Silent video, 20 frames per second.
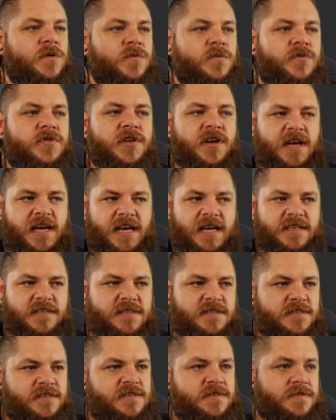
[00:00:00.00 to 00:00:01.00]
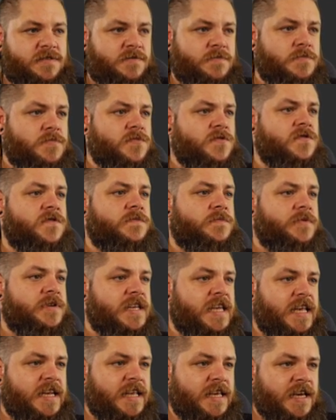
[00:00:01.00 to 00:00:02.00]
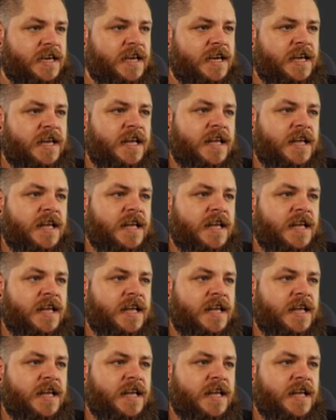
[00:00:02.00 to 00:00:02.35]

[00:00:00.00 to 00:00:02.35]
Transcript: that has some movement in it,